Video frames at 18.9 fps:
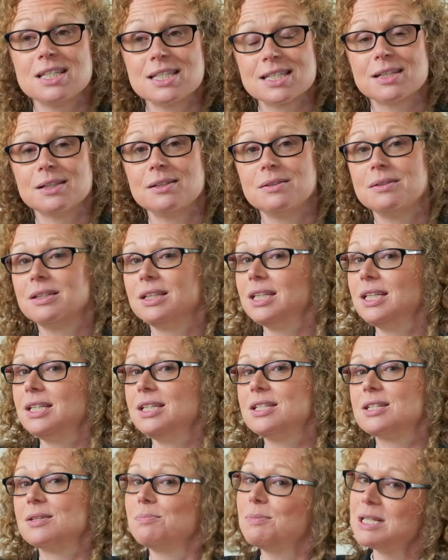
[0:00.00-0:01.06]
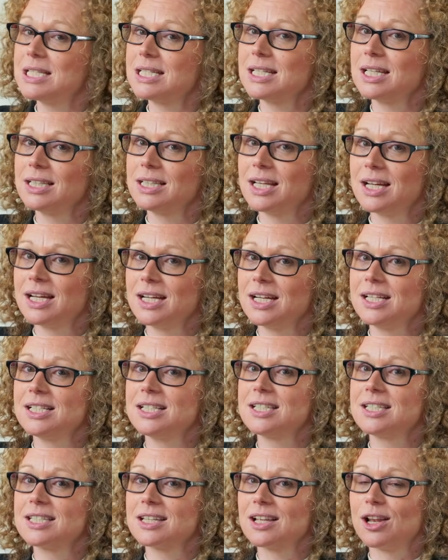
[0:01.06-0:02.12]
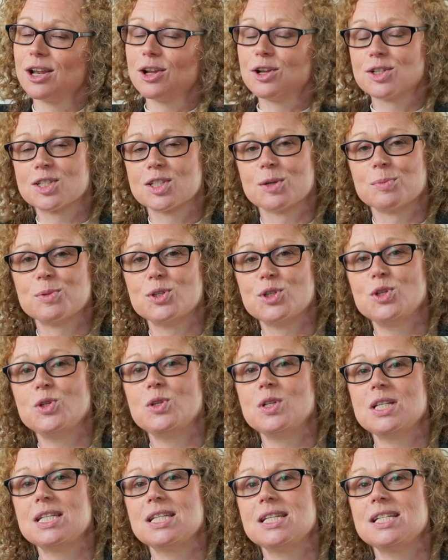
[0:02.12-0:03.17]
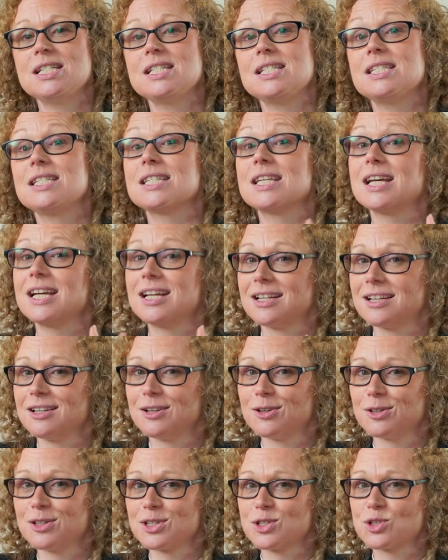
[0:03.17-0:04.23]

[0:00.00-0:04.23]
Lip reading: This can lead to missed deadlines, lost opportunities, and a lot of